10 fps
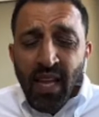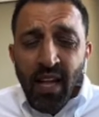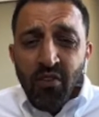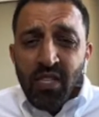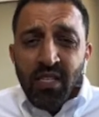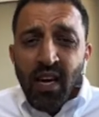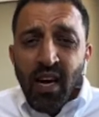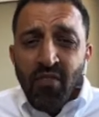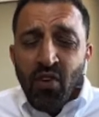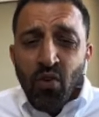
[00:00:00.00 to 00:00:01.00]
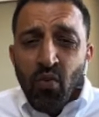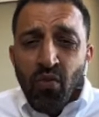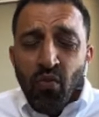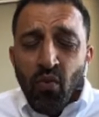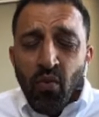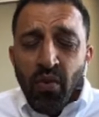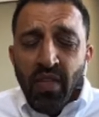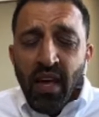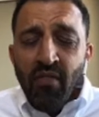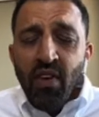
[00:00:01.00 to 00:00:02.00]
Calgary Skyview, with
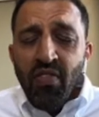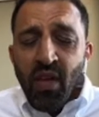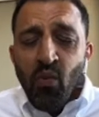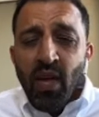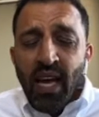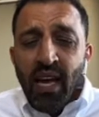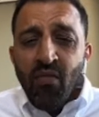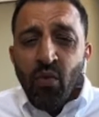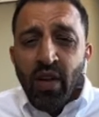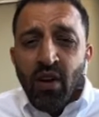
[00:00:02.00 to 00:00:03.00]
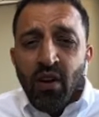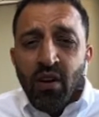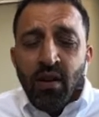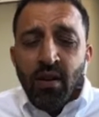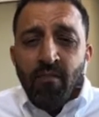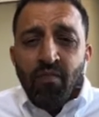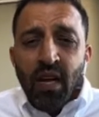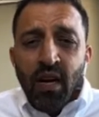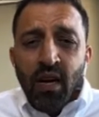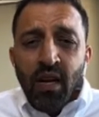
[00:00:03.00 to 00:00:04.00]
everything we have, we are
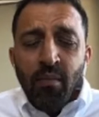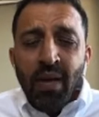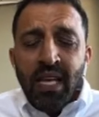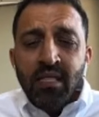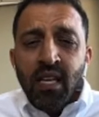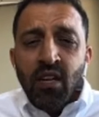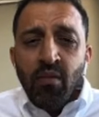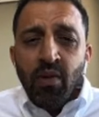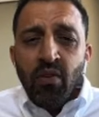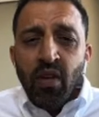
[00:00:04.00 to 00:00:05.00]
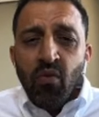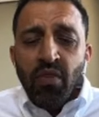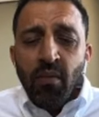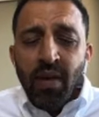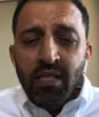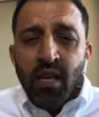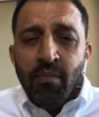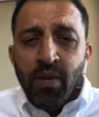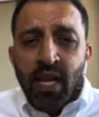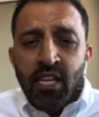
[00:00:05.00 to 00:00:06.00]
an amazing community with
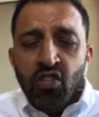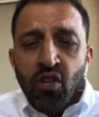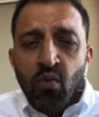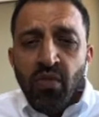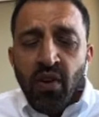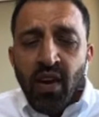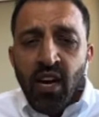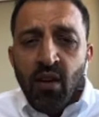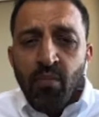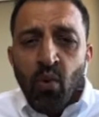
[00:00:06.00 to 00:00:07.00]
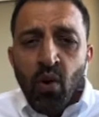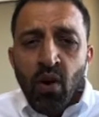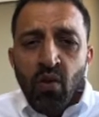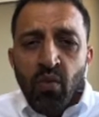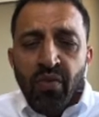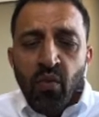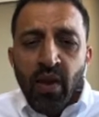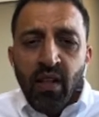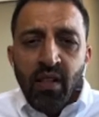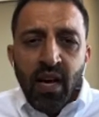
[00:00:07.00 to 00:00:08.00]
amazing potential, with our airport, with the
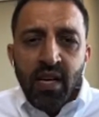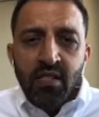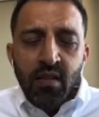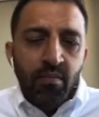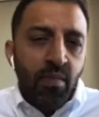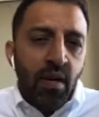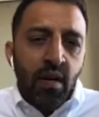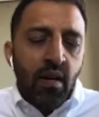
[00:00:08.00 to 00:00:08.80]
rail lines, and